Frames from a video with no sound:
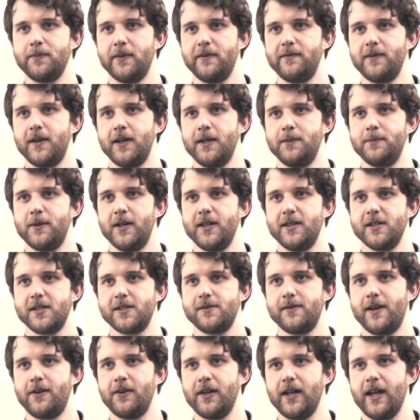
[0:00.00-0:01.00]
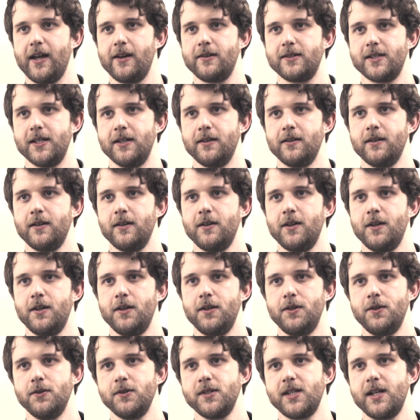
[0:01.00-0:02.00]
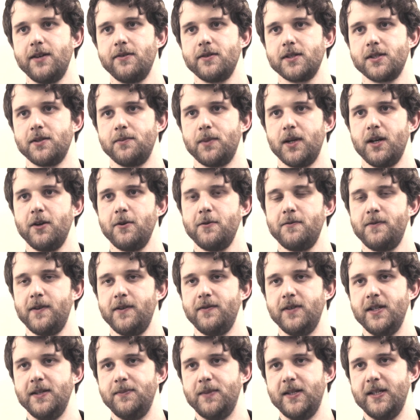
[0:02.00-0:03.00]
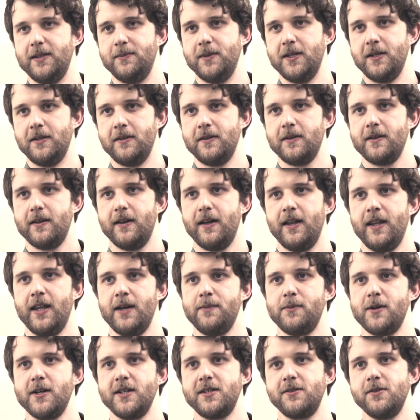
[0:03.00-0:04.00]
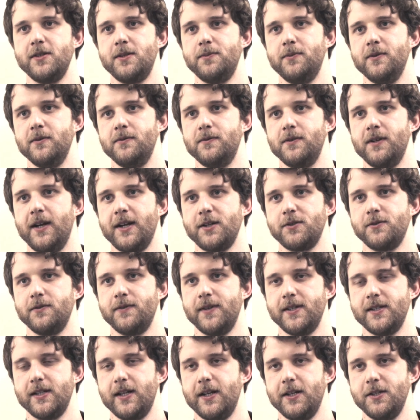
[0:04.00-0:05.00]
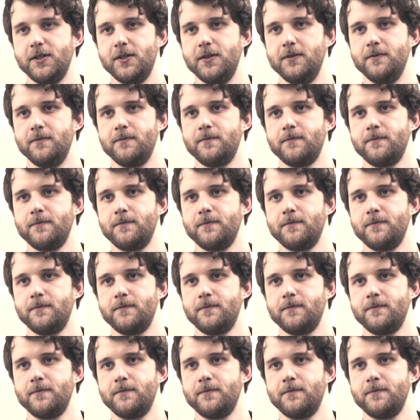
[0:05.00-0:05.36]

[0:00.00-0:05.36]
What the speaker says: provided by the surrounding housing, noise levels are below 50 dB and thereby suitable for natural ventilation.